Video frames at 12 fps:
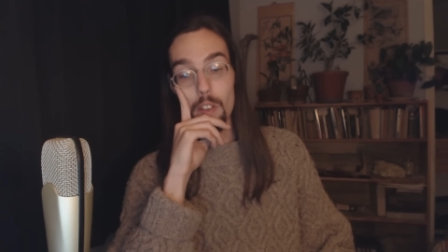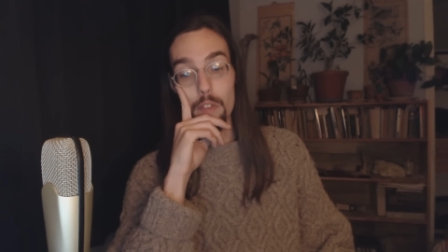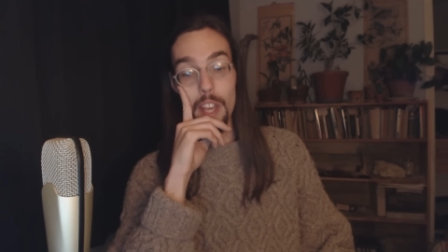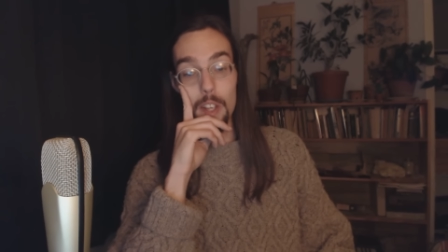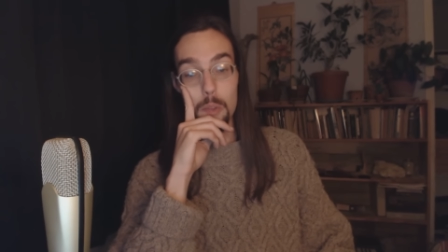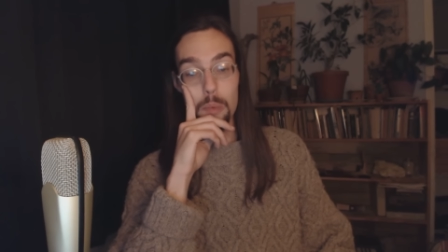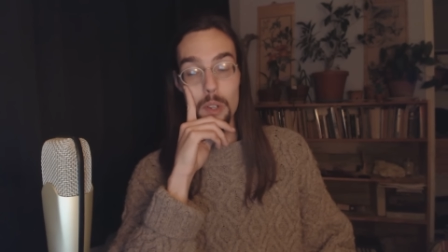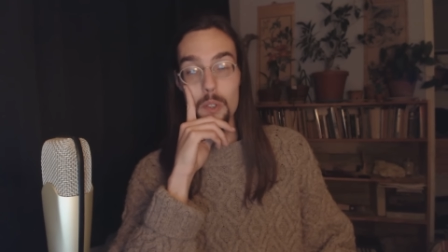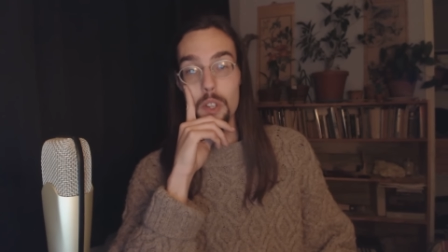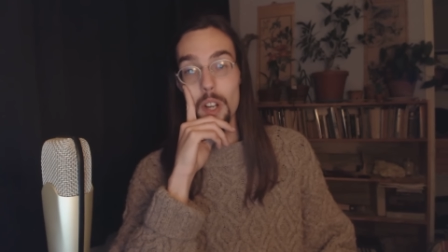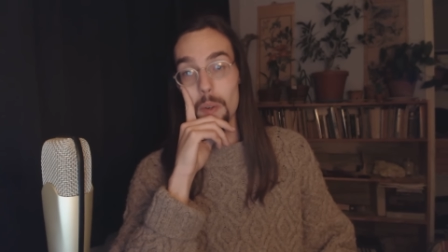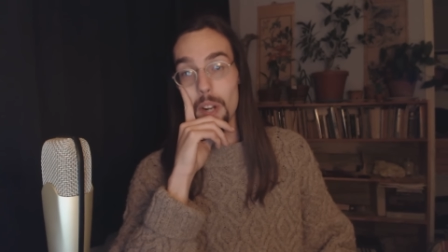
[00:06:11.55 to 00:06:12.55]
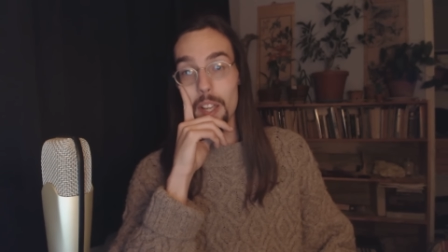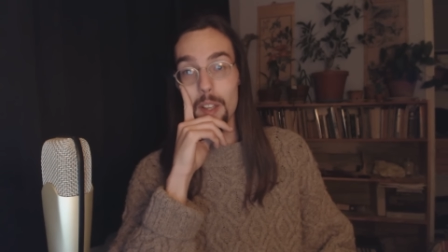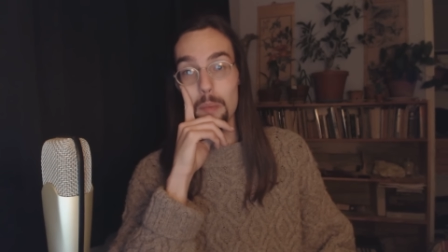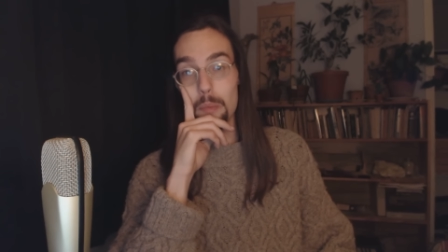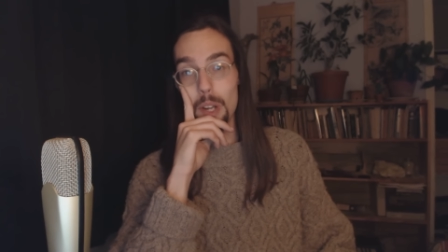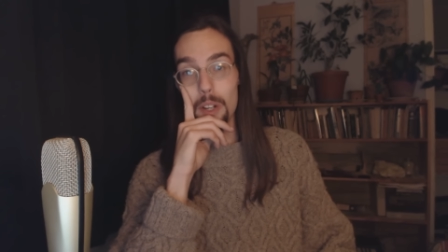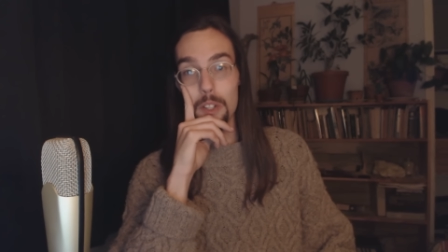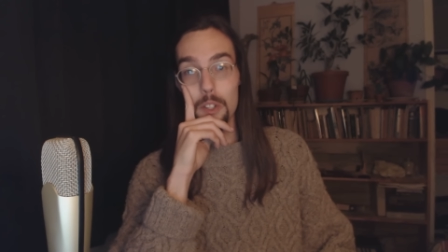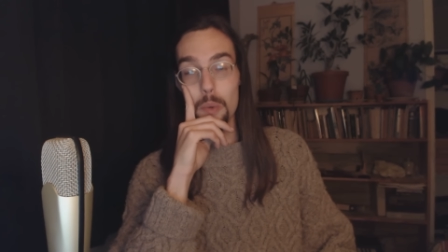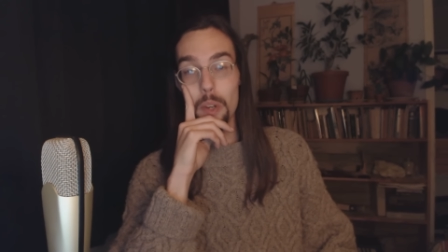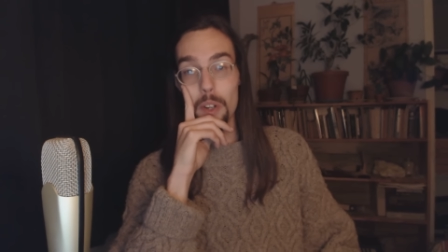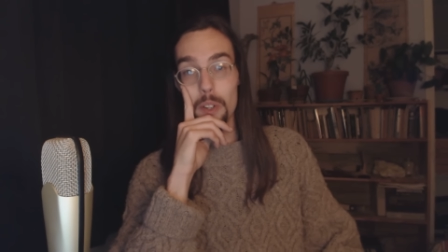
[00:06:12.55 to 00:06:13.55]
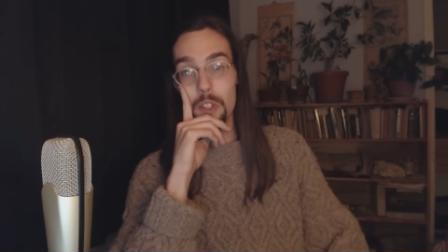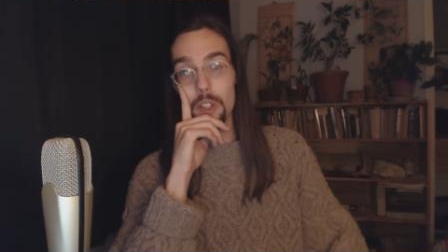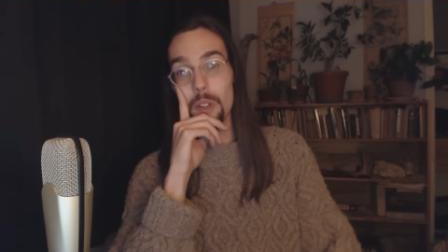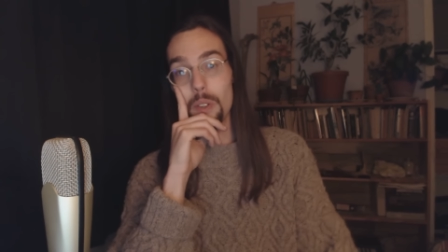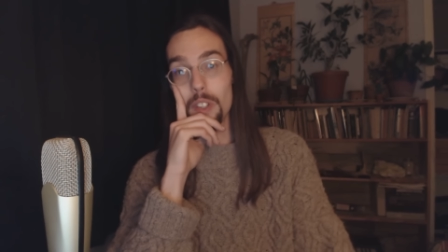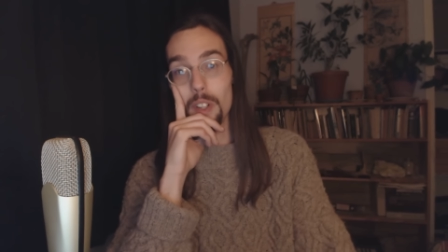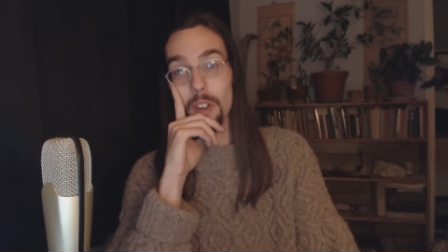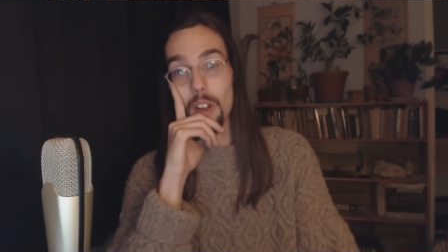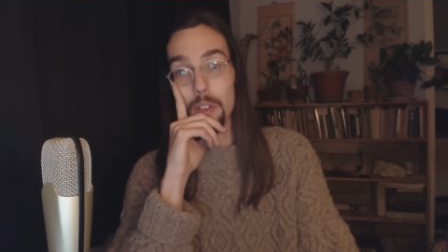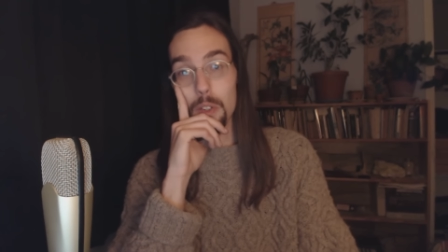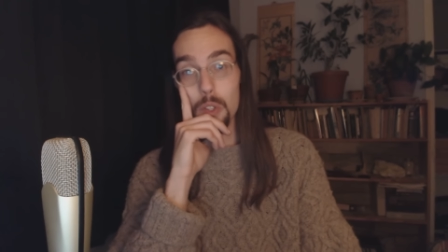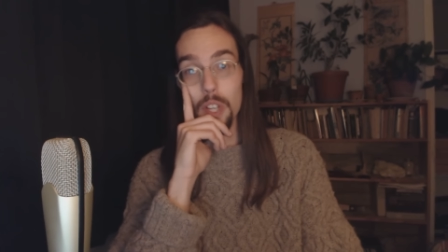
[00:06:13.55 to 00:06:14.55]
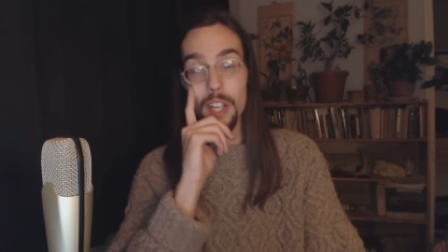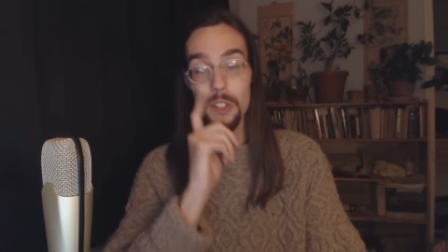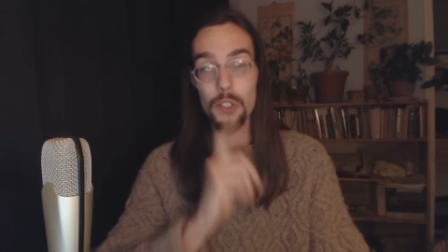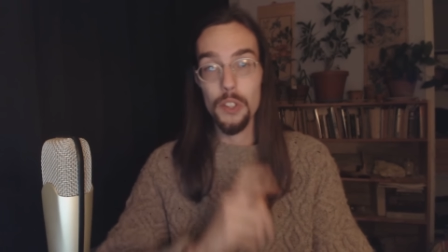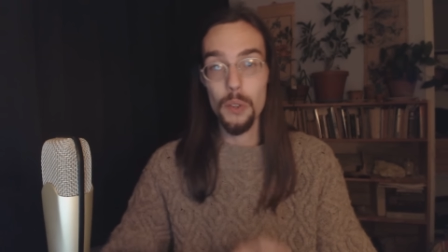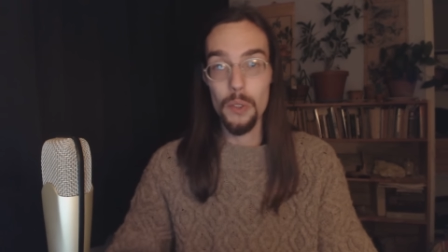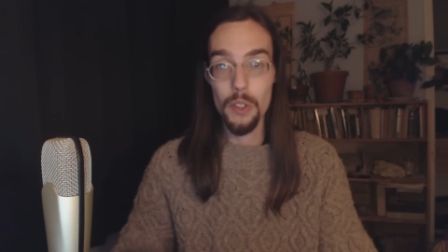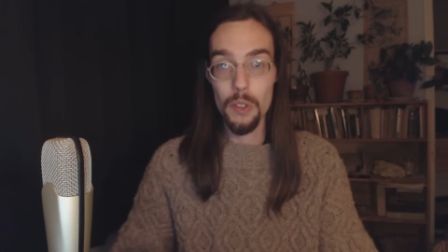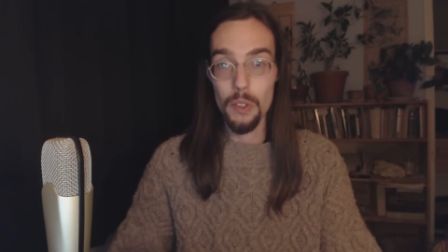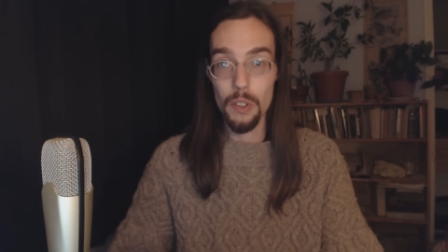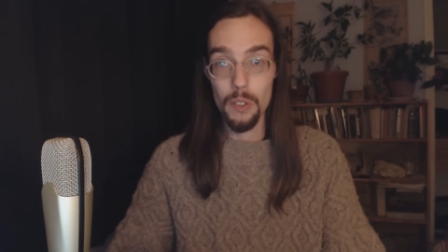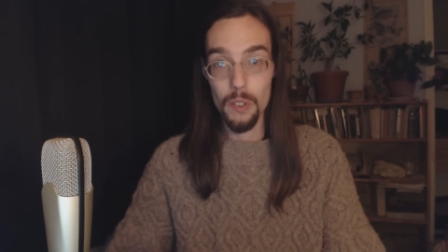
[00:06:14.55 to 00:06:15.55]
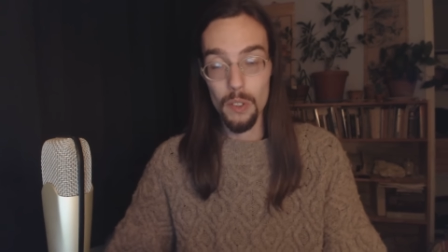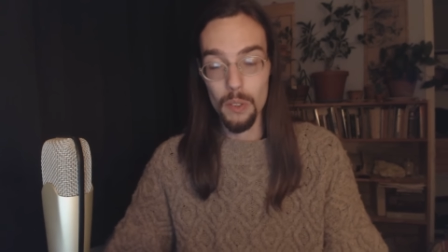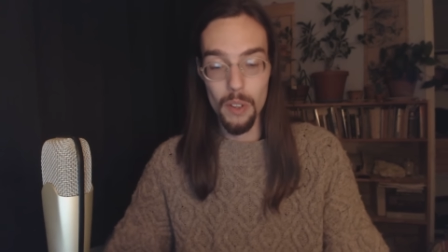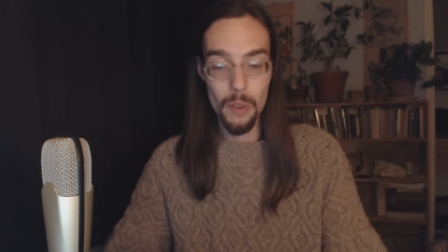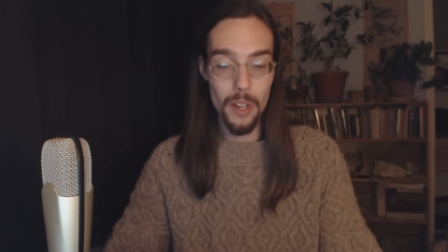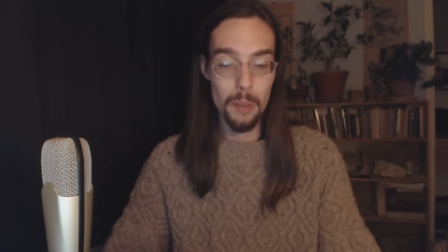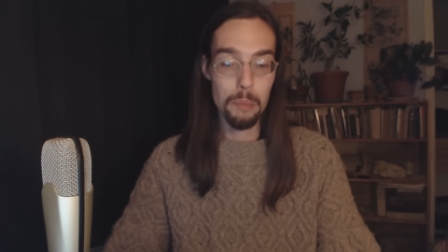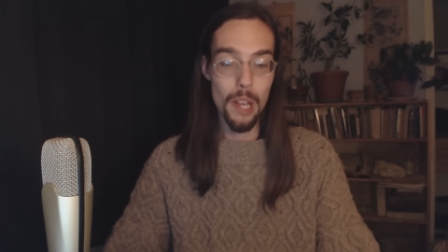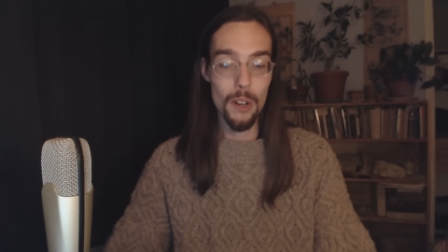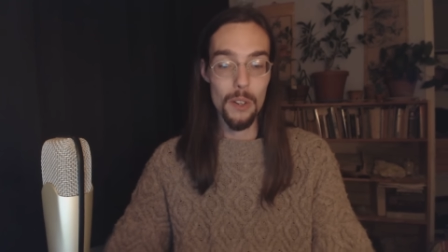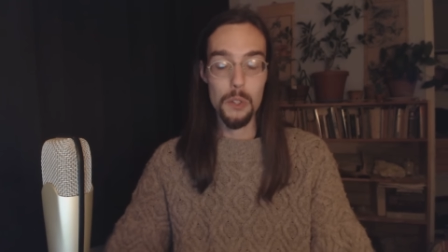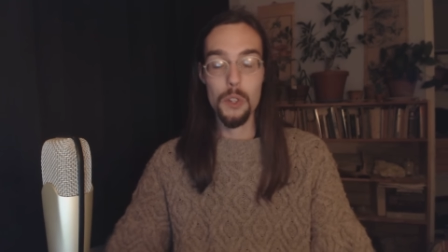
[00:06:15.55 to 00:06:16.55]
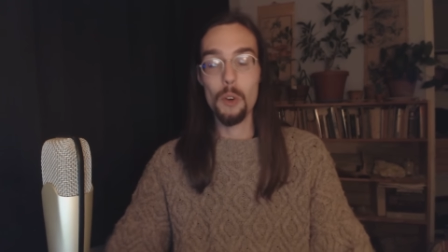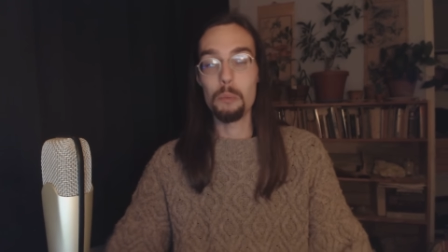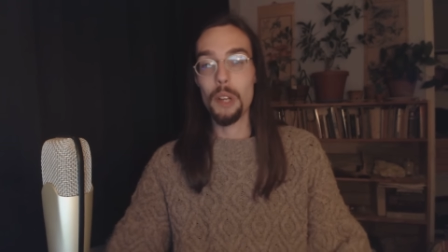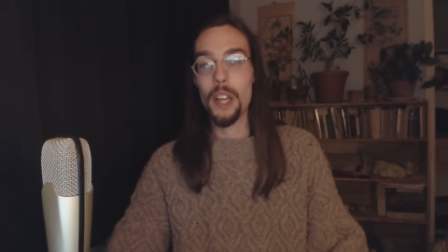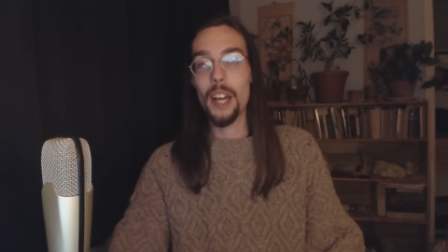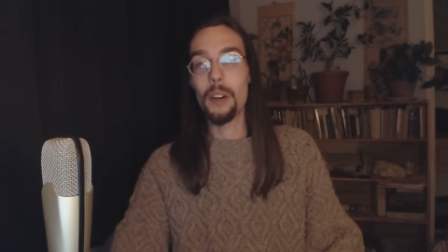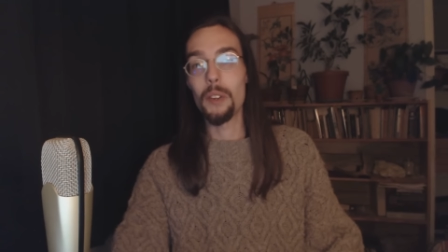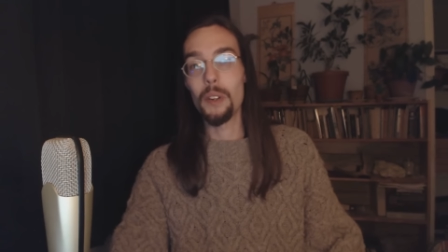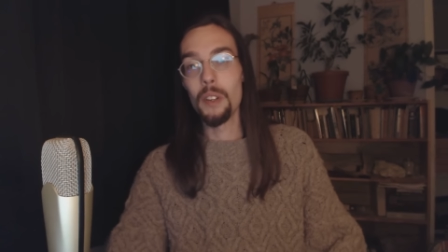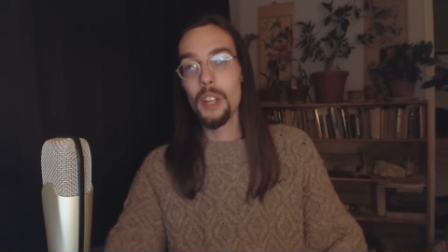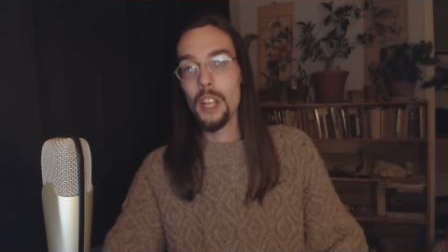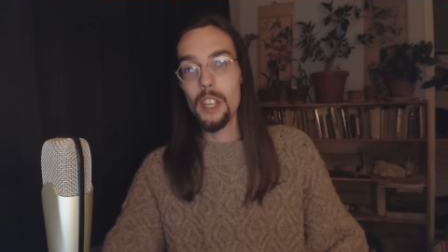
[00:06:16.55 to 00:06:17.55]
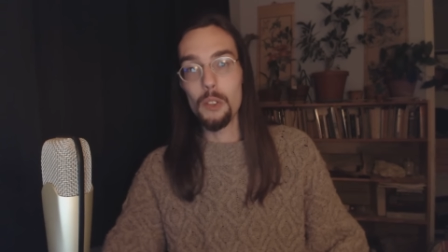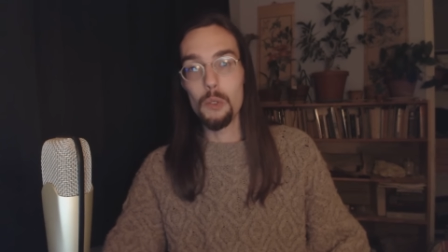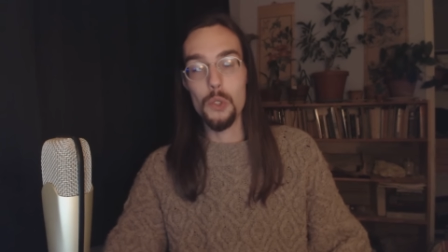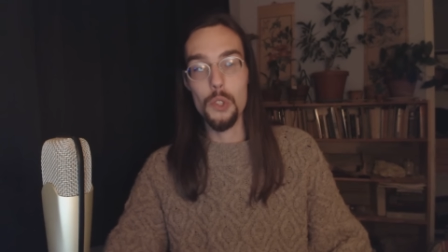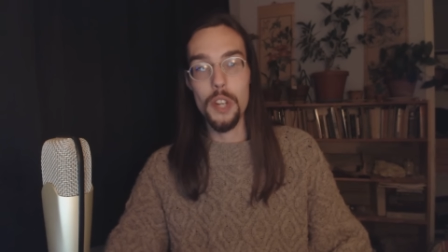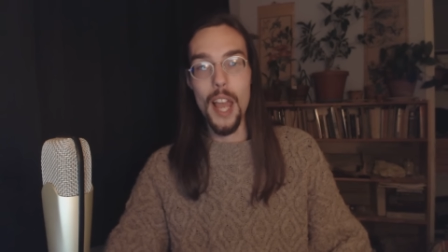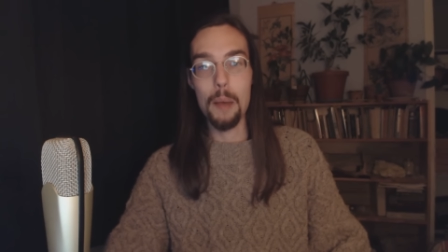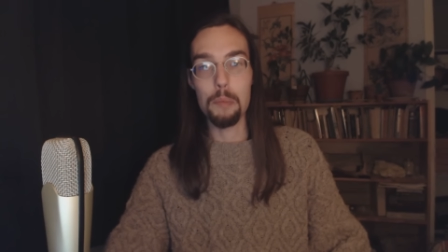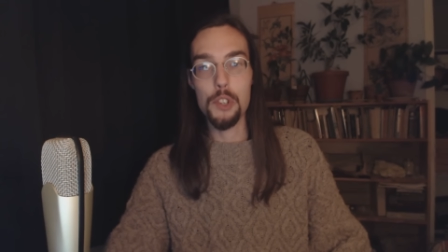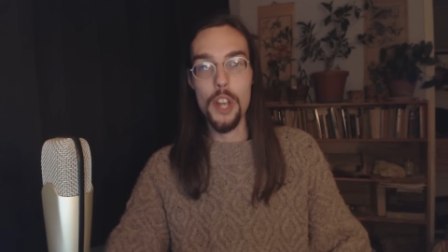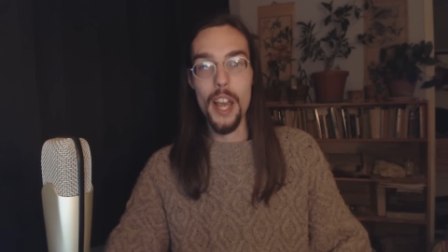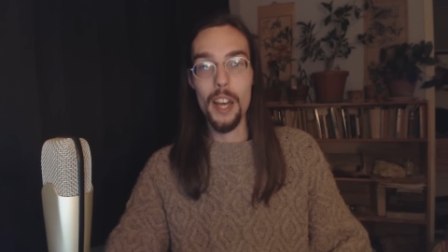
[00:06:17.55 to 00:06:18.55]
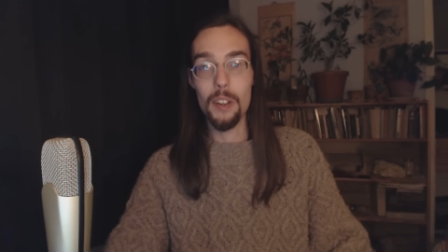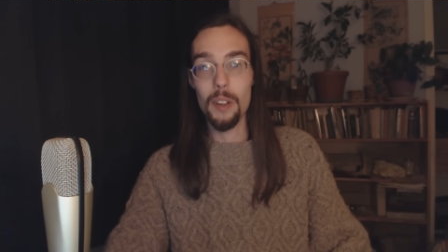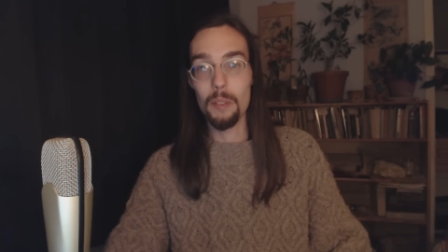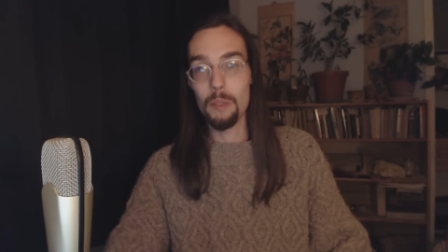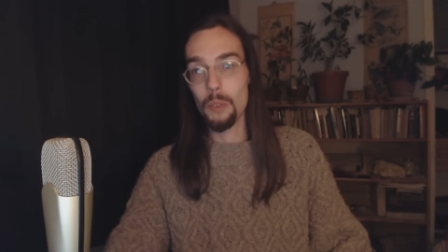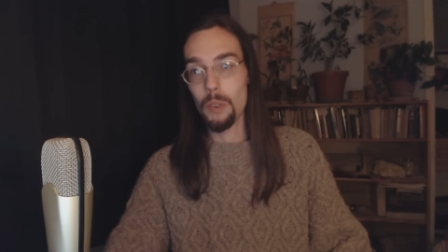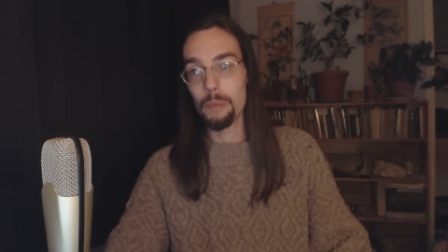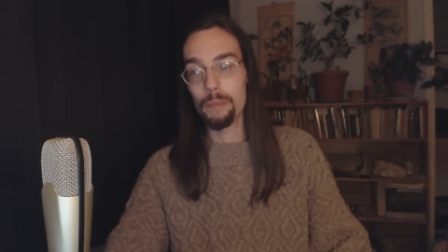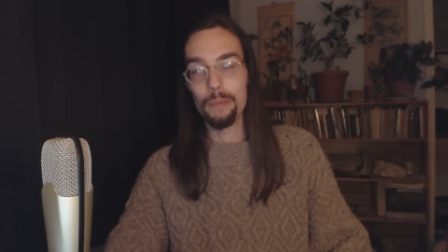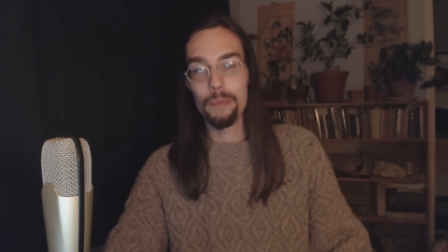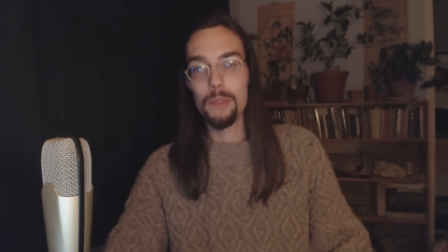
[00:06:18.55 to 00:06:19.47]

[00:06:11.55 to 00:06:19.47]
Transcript: Facebook's all right compared to Twitter too, and there are other sites too that you can, you can go get a Periscope account or use Snapchat or or